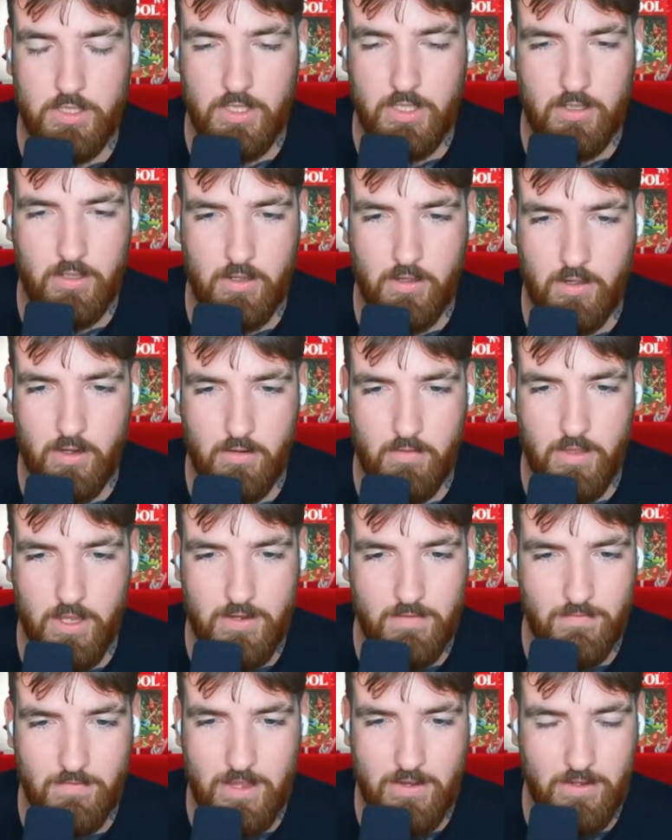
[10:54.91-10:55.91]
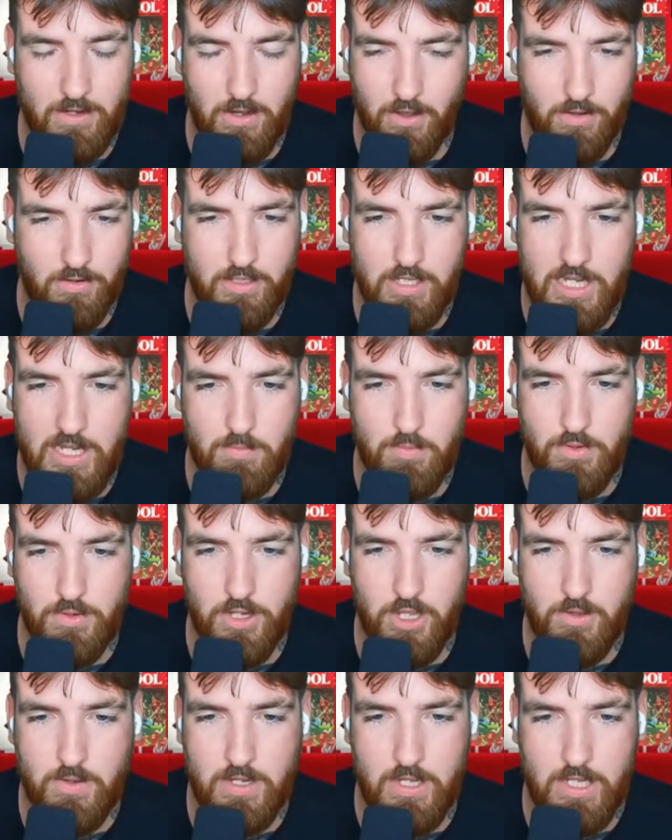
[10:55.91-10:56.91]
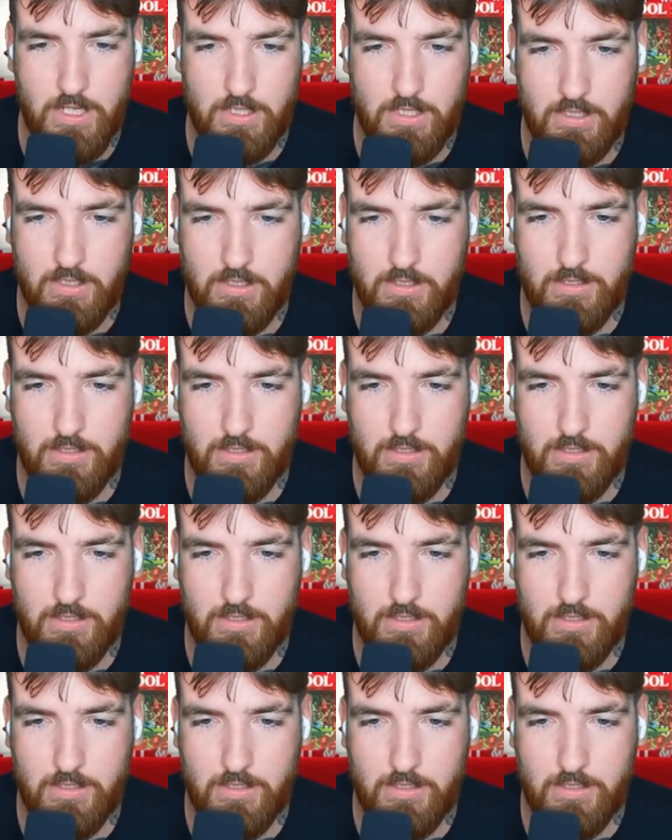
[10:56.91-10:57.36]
So they can't keep on doing this.